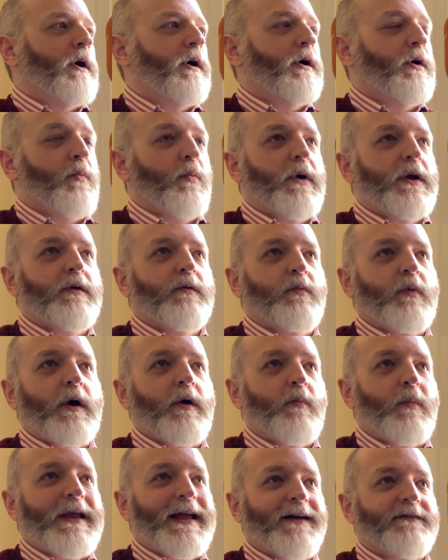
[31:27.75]

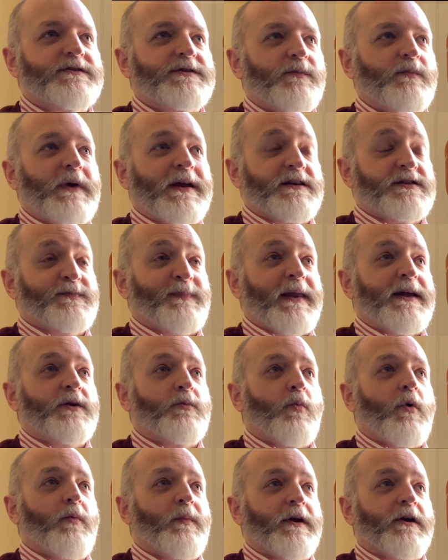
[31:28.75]
we have to explain
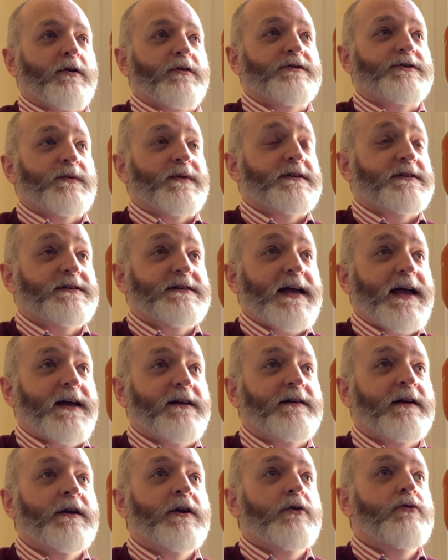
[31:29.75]
what we're going to do
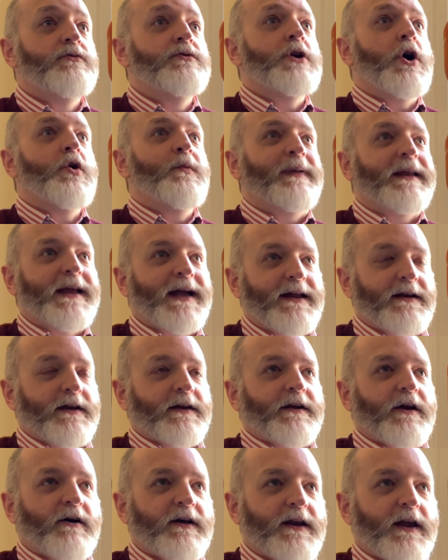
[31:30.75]
instead. Nobody had
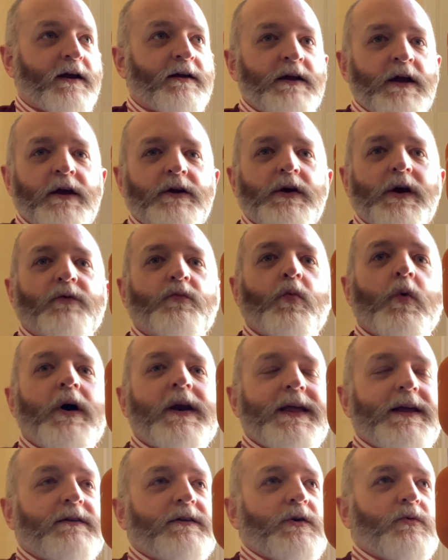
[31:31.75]
any idea. You had one
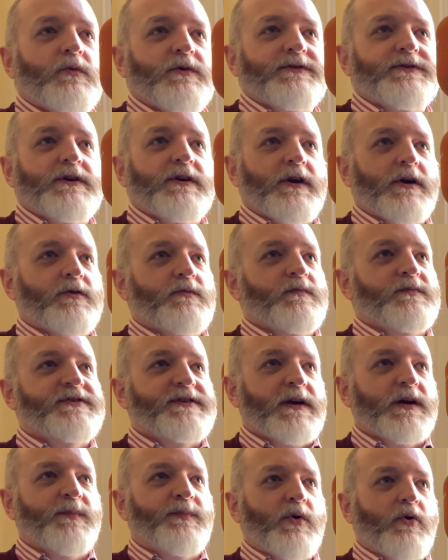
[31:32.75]
end that was,
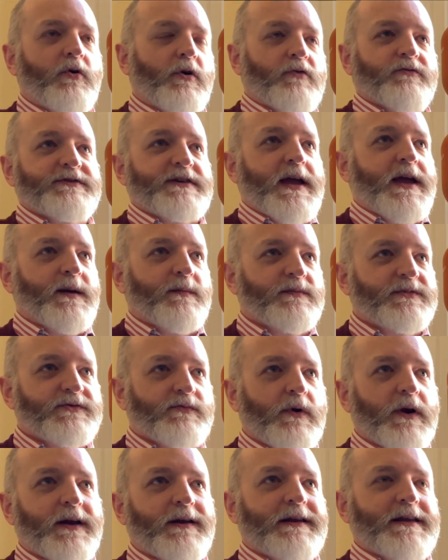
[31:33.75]
Singapore on Thames,
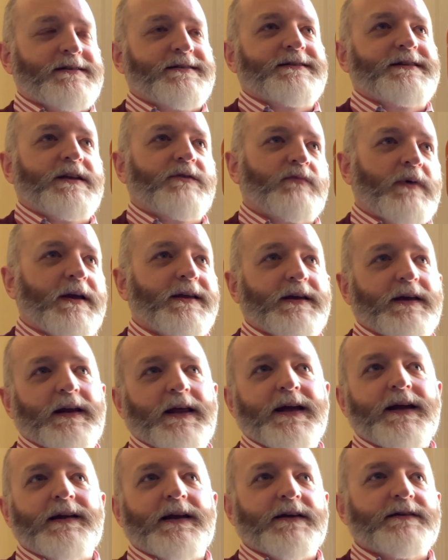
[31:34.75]
right? Let's
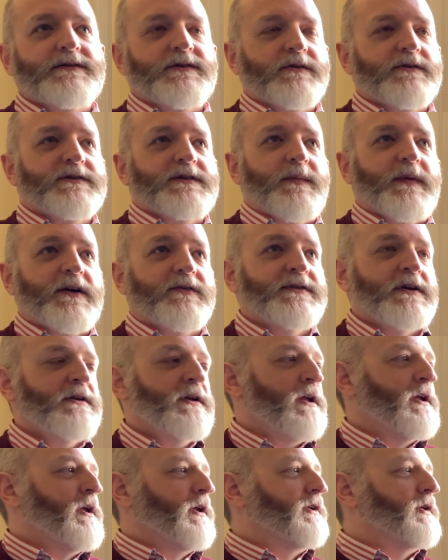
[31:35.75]
deregulate, let's look at something else.
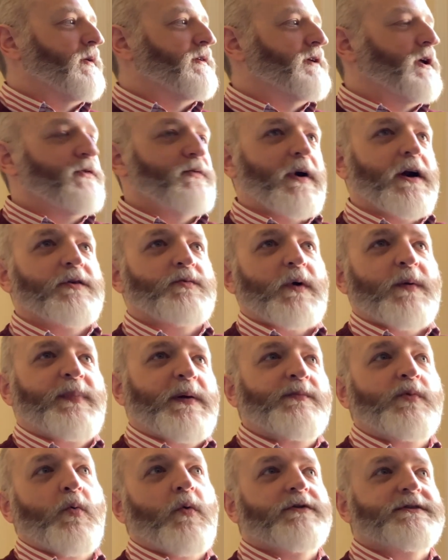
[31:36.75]
You had another end where
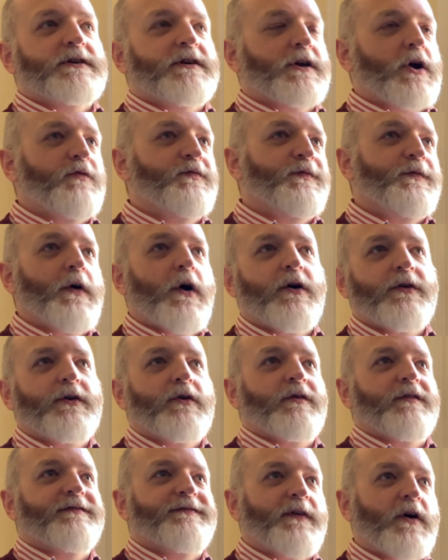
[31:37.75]
people wanted to go further
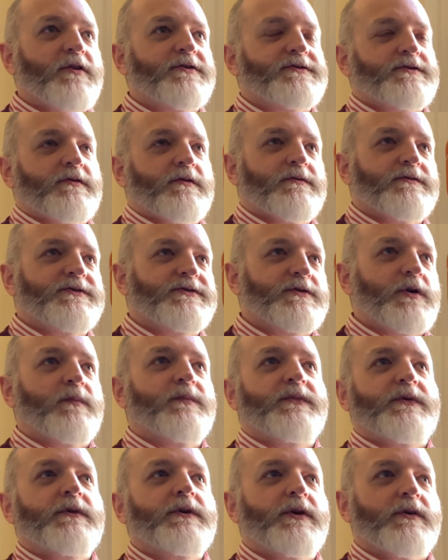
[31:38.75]
and faster and
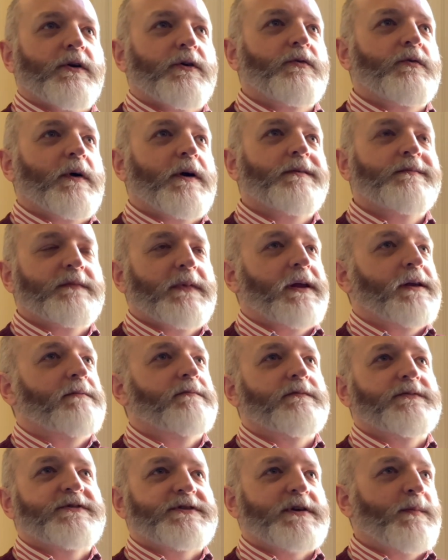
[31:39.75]
stop,
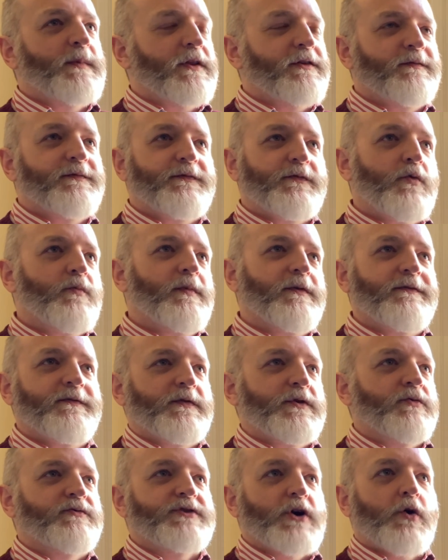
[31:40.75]
in some other form of
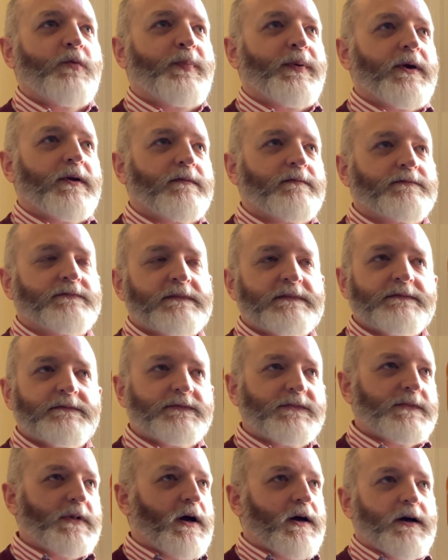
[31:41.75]
utopian
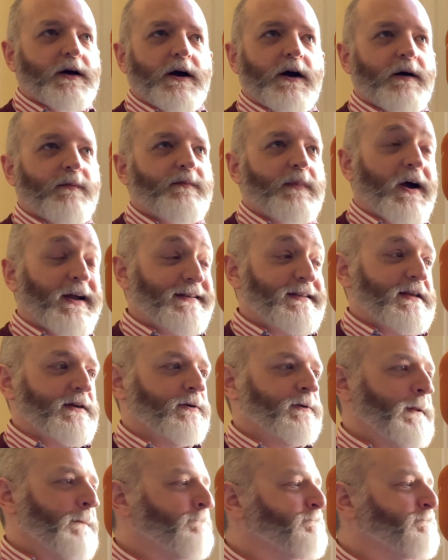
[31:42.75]
ideal.